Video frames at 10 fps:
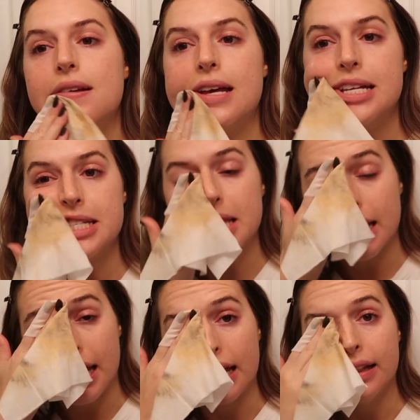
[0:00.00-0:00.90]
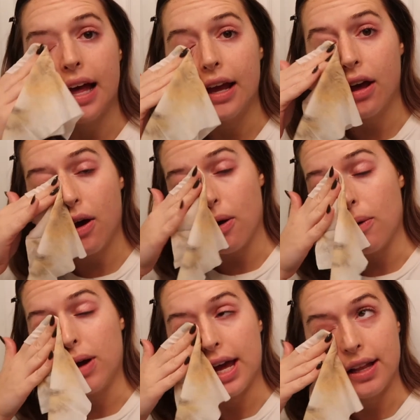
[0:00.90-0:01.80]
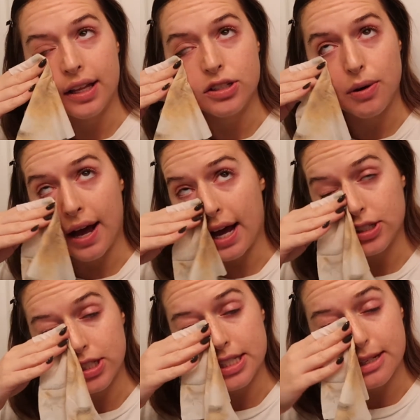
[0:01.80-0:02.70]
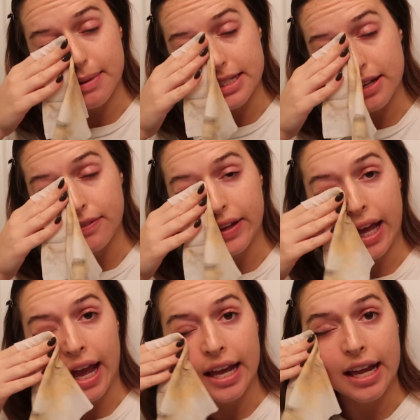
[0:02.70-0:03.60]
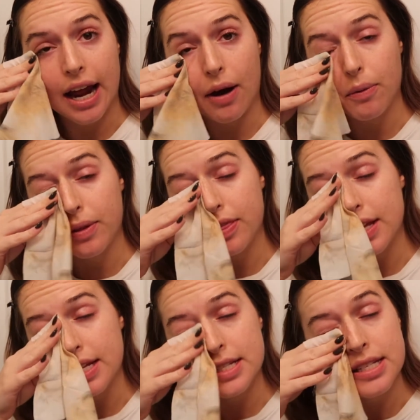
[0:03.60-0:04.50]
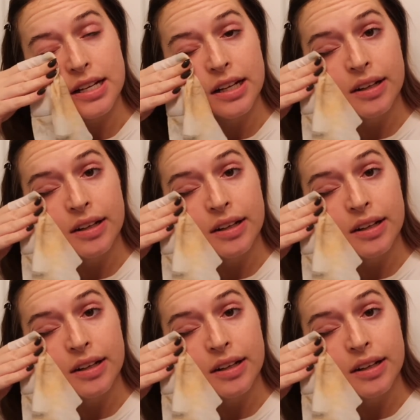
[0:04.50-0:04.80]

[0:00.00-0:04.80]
is thinking like oh okay like do I actually see myself like hanging out with these